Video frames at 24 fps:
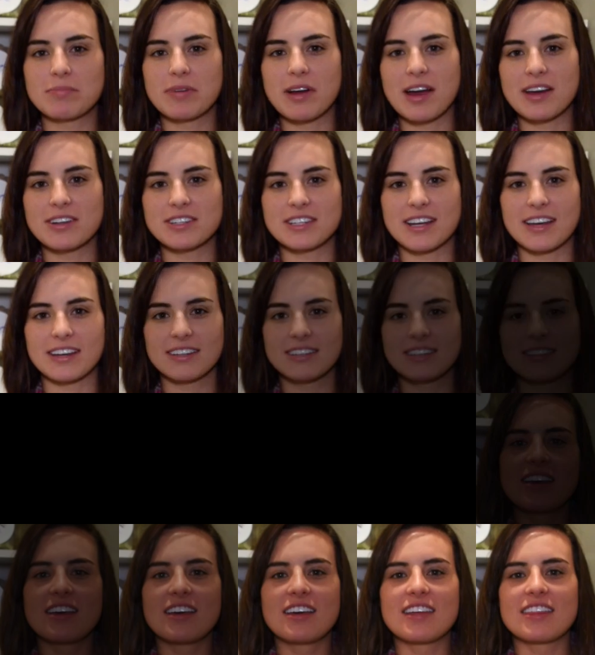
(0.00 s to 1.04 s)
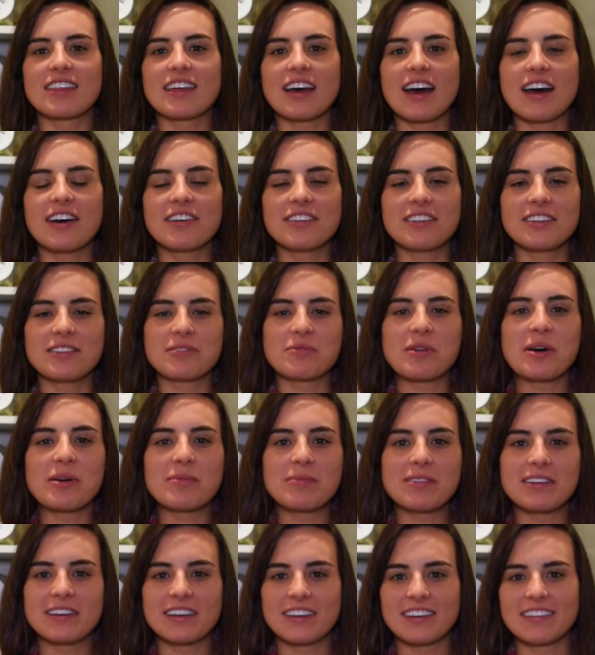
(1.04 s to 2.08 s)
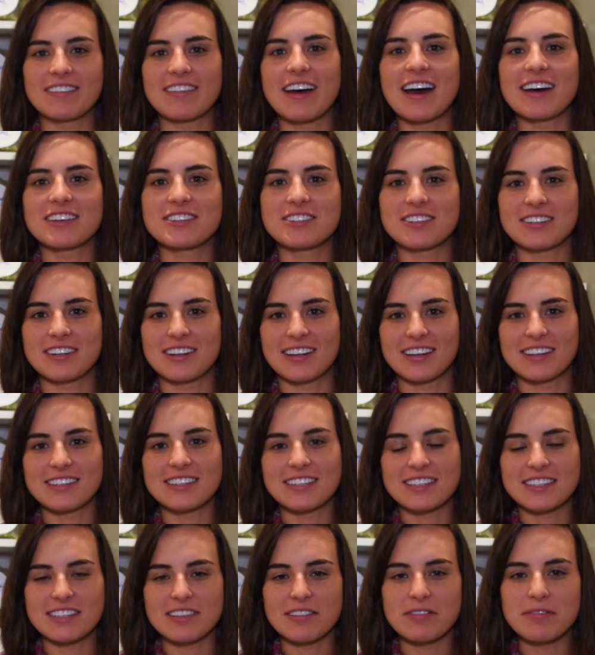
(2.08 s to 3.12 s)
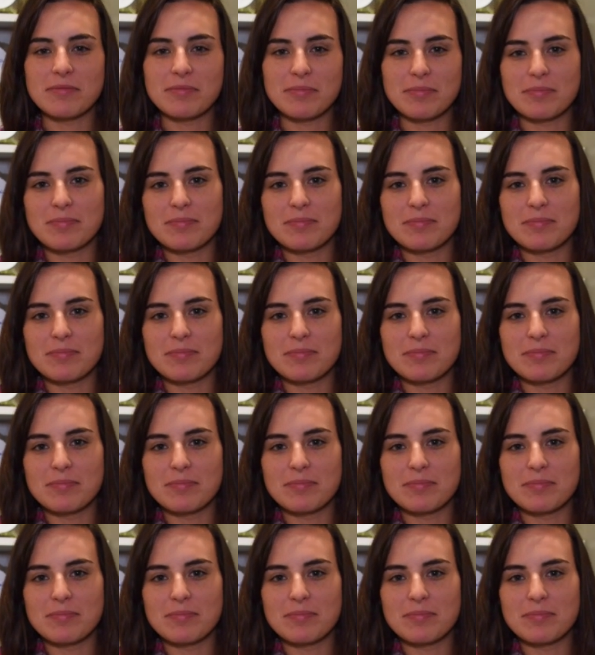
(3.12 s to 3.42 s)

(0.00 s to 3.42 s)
project. The health and well-being of astronauts is of